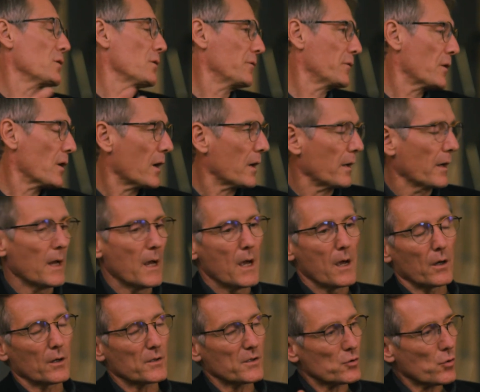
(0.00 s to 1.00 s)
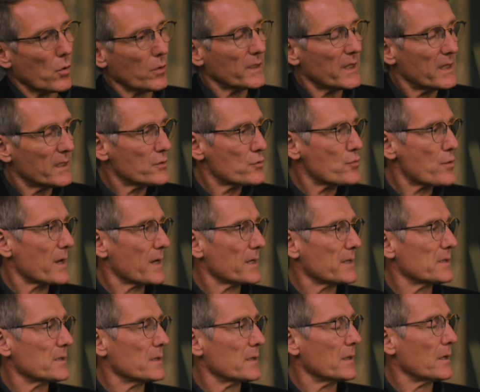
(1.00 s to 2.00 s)
you've got a strong
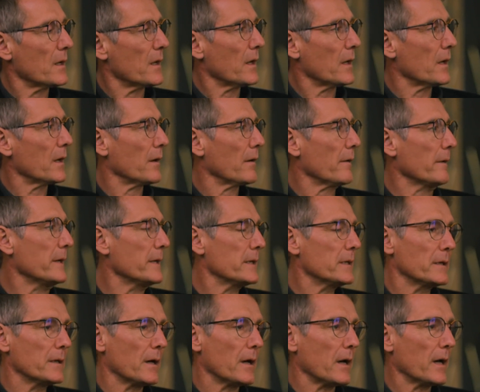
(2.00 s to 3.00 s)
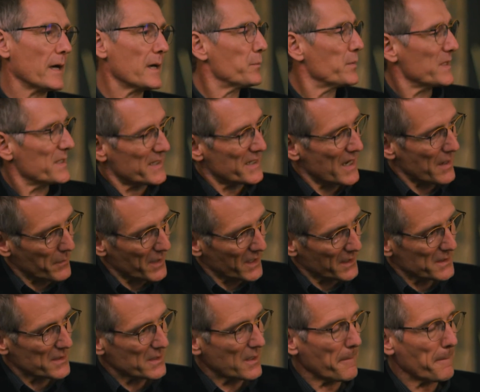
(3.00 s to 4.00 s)
interest in
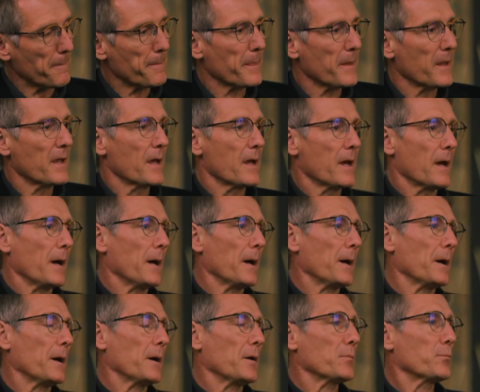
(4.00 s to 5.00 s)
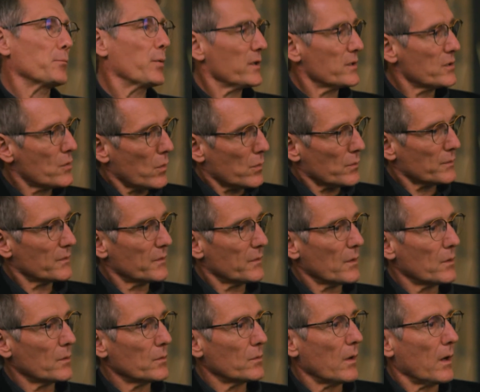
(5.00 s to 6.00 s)
epistemics, but you
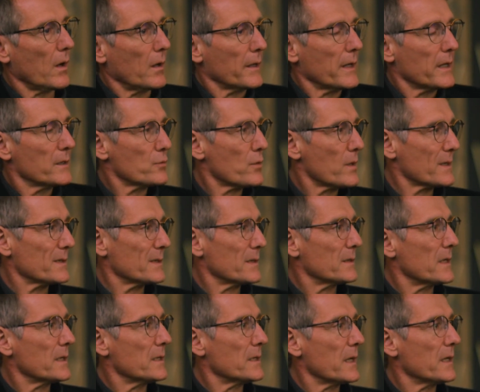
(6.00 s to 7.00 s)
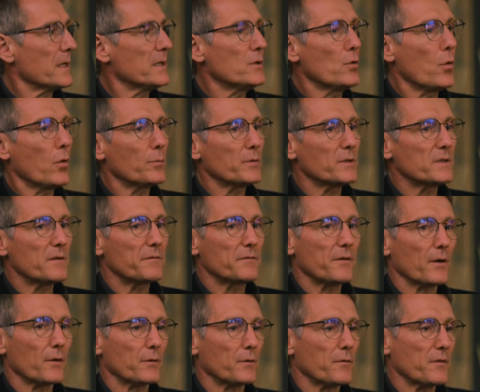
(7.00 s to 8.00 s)
also are interested in normative
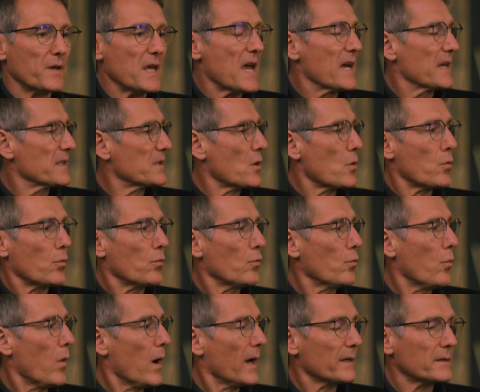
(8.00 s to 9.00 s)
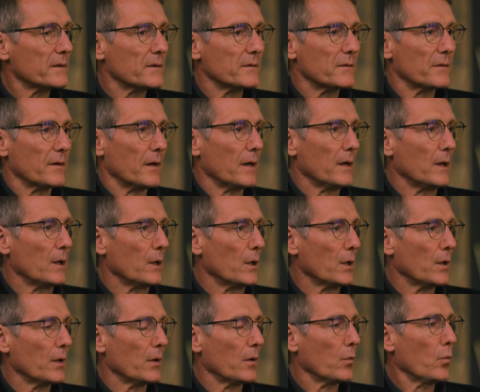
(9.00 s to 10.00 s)
philosophy. So what,
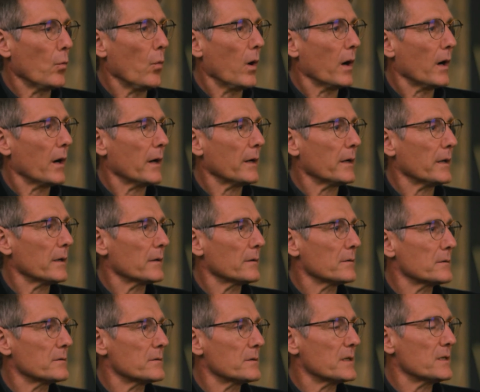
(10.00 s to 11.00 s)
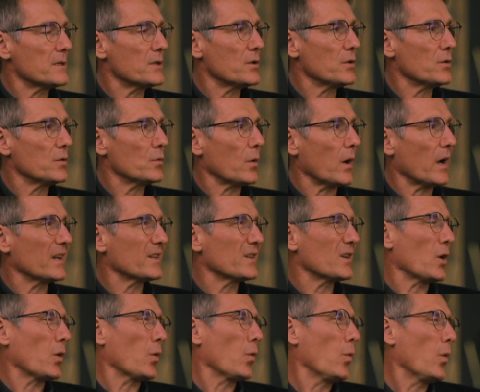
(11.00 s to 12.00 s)
why did you, and
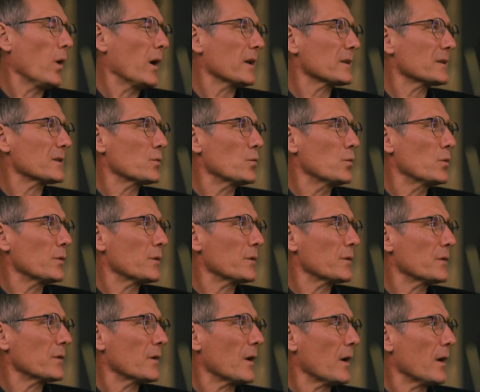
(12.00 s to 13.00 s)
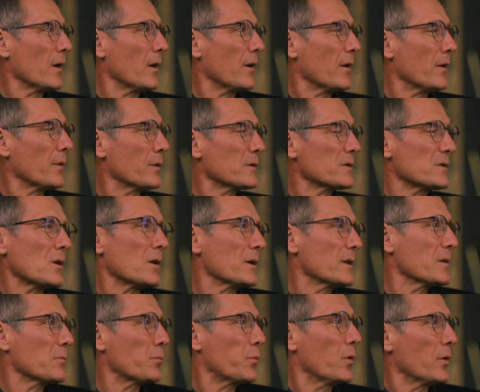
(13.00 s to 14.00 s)
what was the
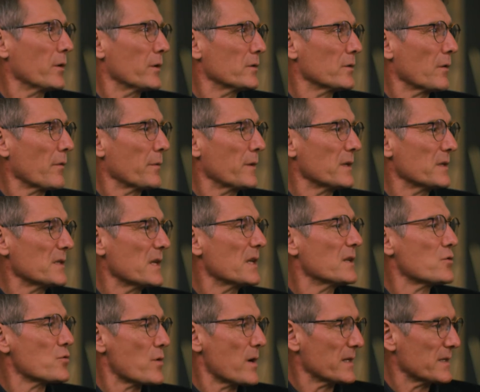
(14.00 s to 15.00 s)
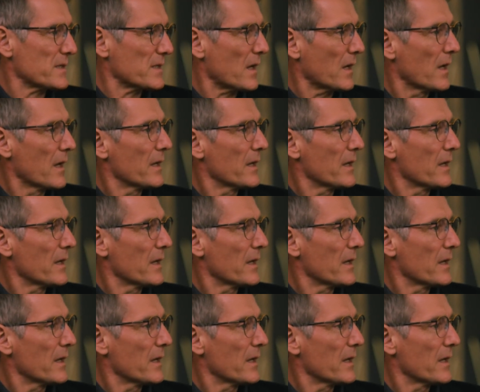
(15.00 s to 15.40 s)
starting point of this interest